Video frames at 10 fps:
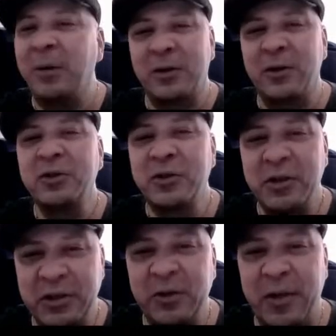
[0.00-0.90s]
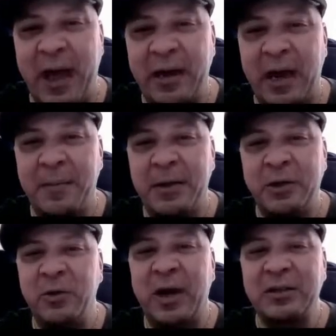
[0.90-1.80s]
I would encourage you to do that. I
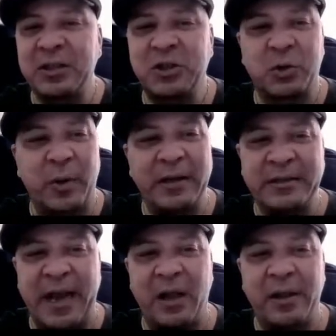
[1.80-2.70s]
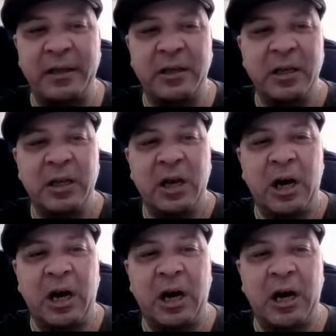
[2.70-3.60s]
mean, you got such a great talent,
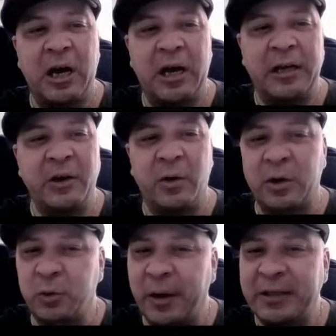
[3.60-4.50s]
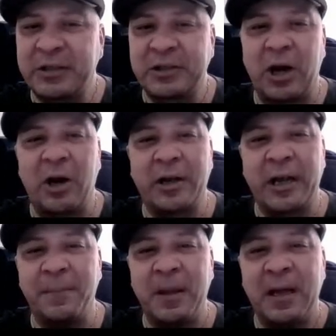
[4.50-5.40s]
great song,
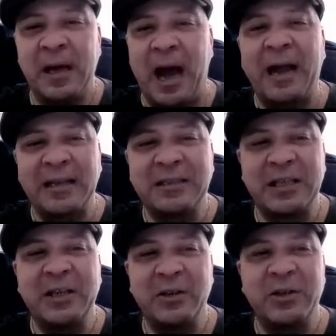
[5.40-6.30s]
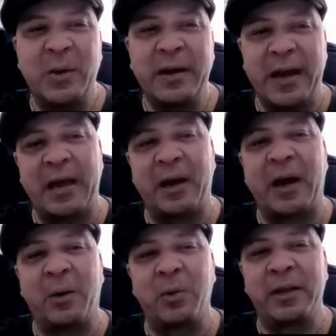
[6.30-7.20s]
and I can see you doing that.
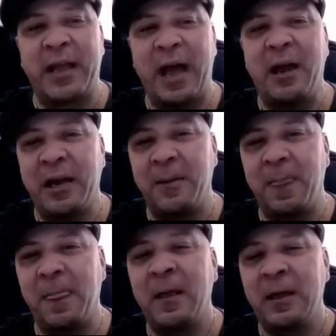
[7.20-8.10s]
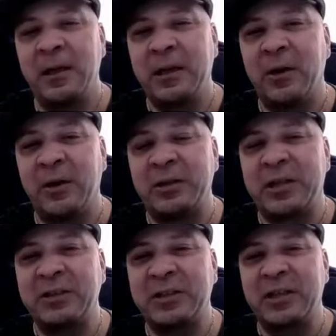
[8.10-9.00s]
I really can. And it
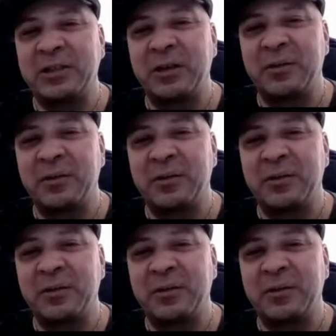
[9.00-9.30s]
does.